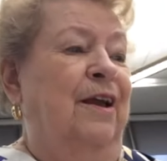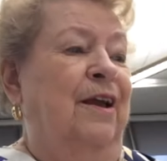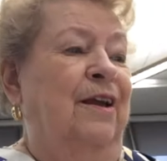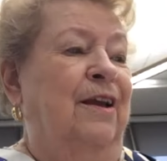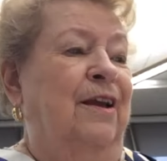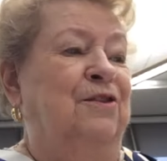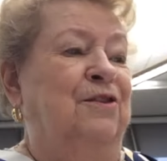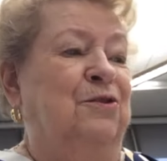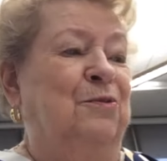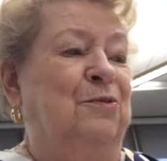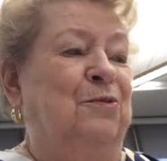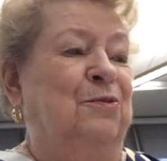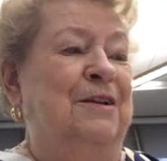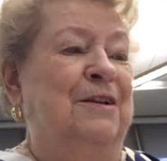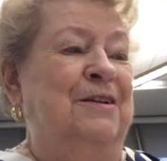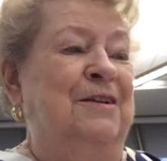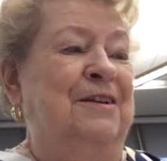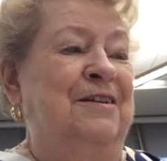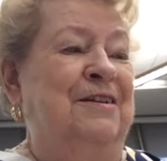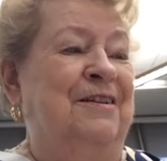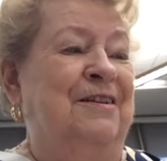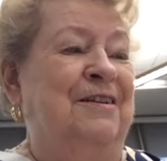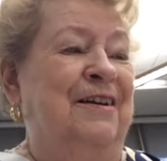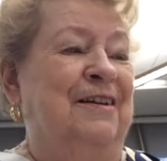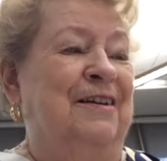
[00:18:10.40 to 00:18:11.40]
In
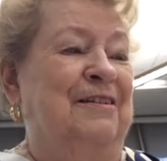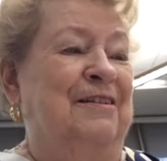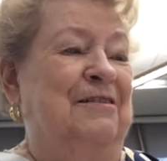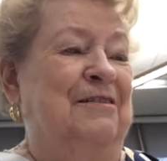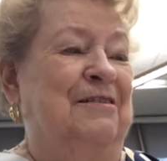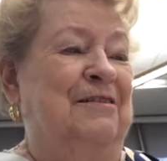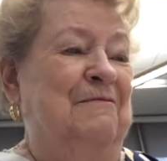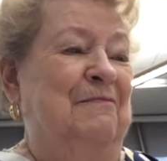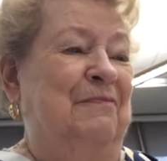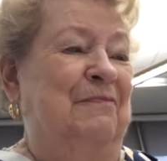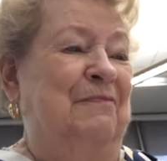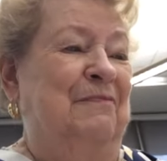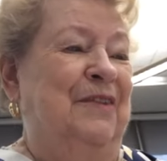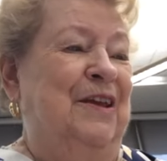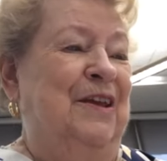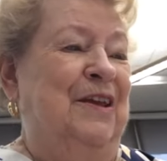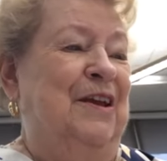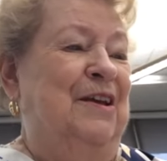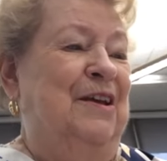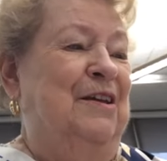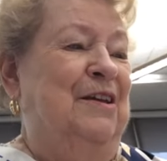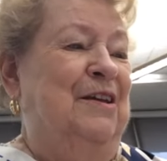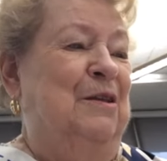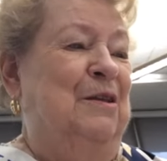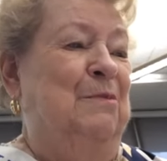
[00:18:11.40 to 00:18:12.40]
2010,
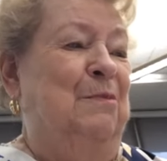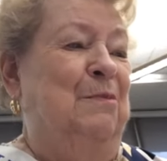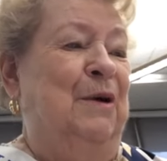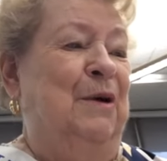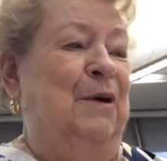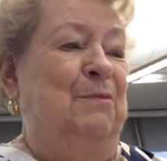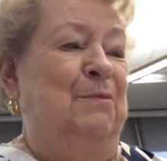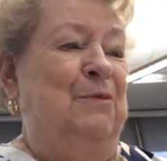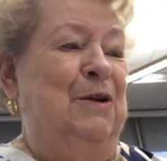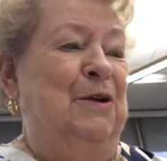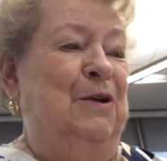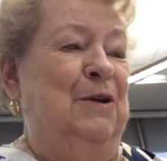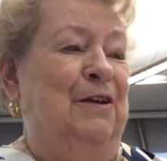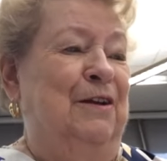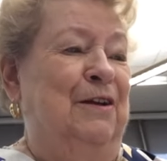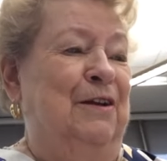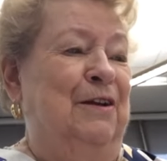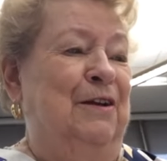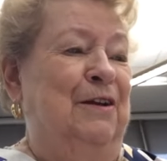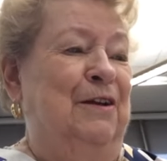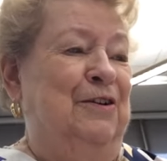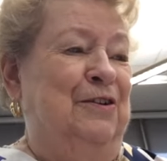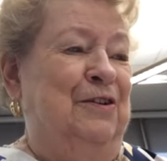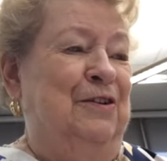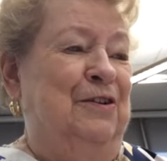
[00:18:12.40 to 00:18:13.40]
the
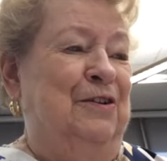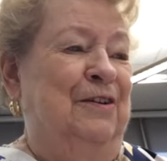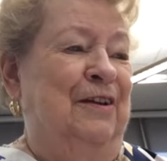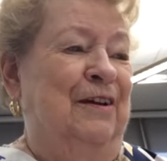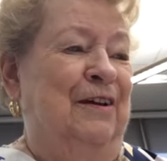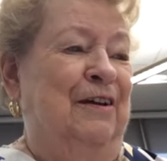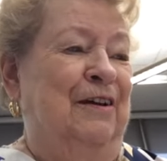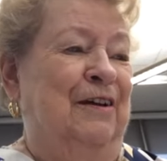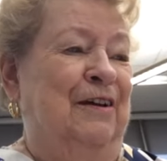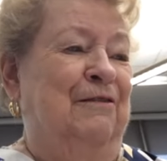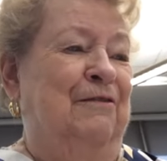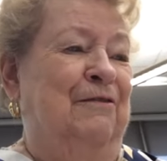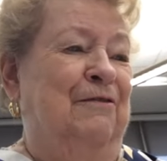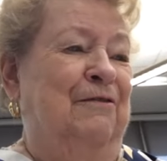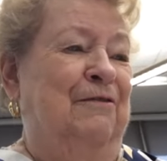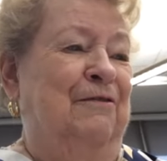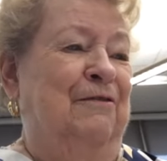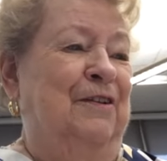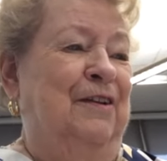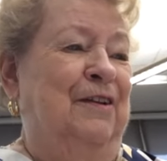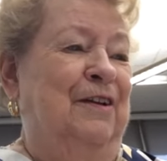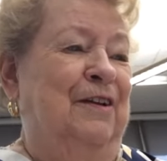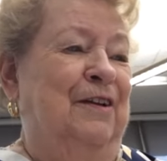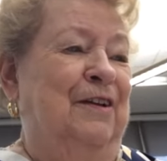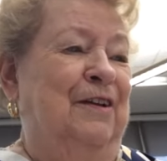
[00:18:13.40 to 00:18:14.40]
population of
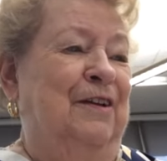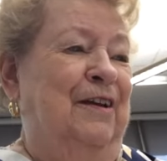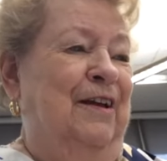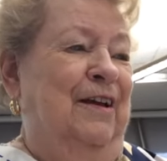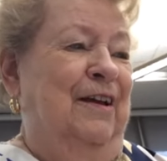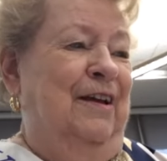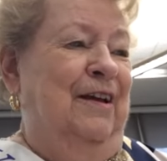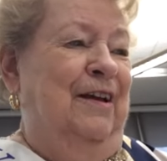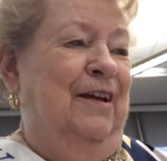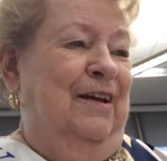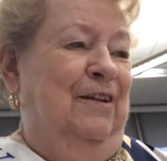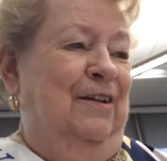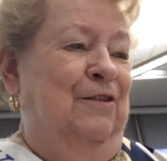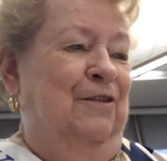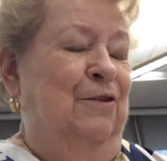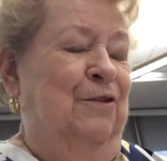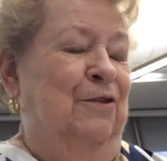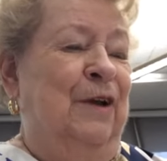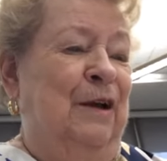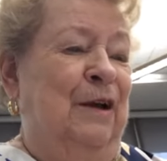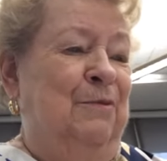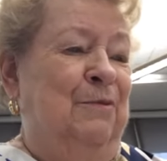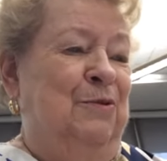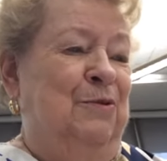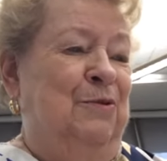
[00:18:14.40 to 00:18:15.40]
New
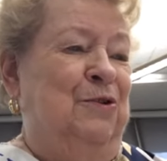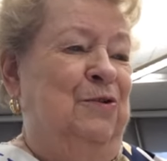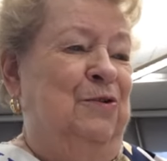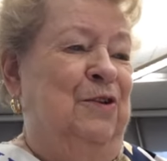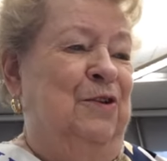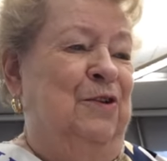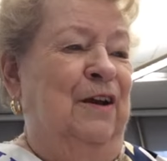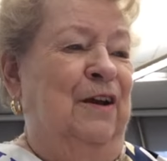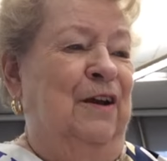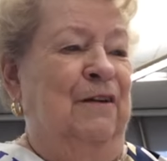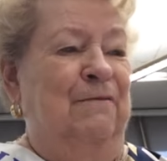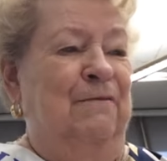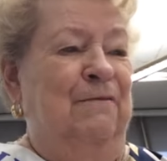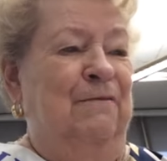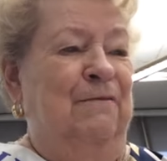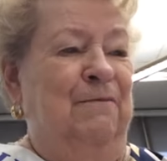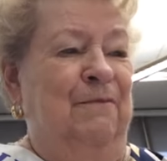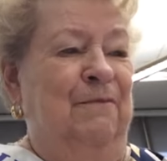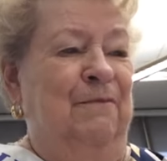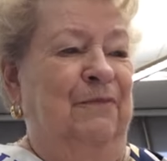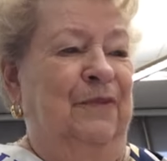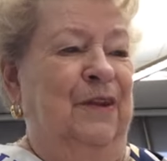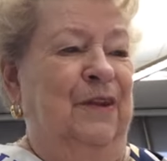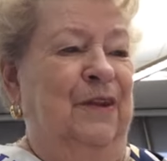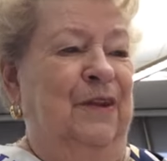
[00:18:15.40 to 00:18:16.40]
Amsterdam
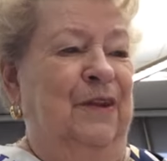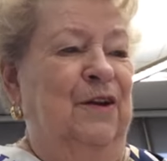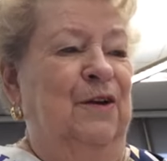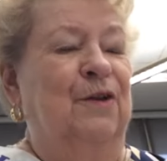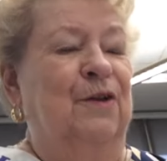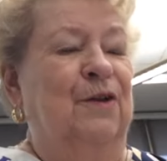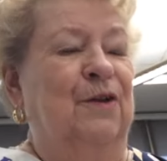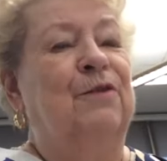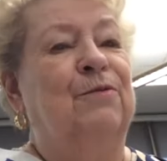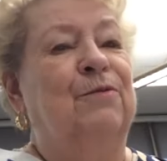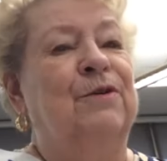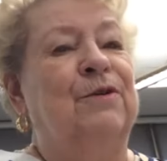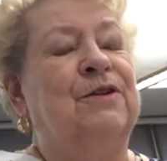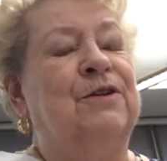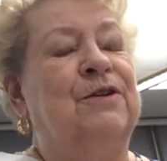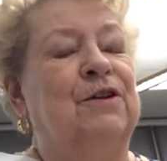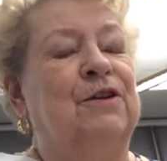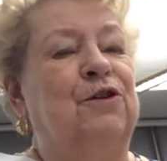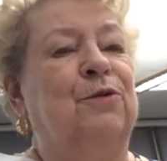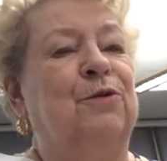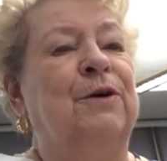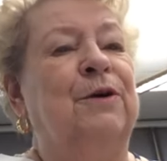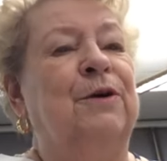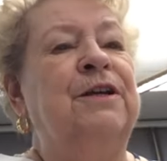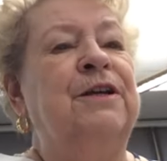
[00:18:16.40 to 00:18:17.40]
was
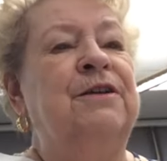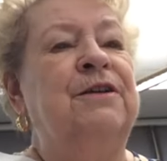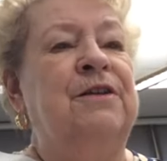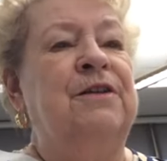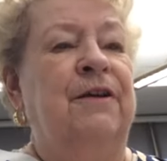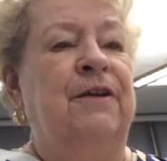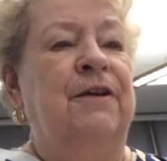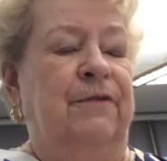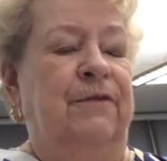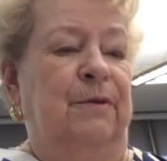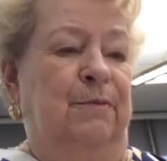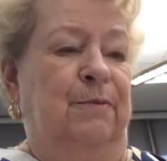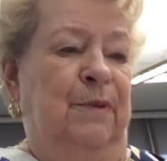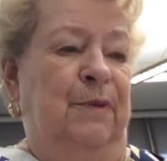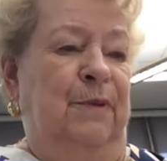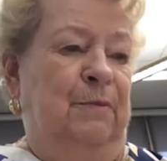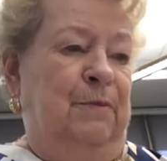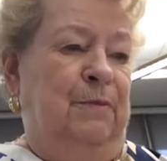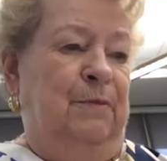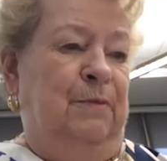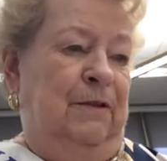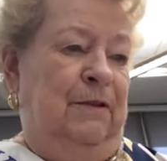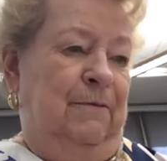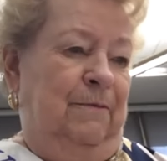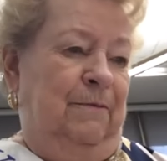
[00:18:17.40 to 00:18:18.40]
27
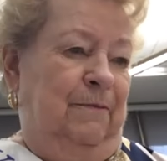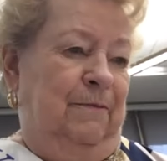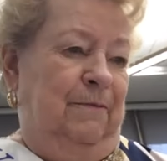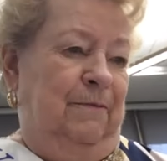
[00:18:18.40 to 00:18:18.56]
people.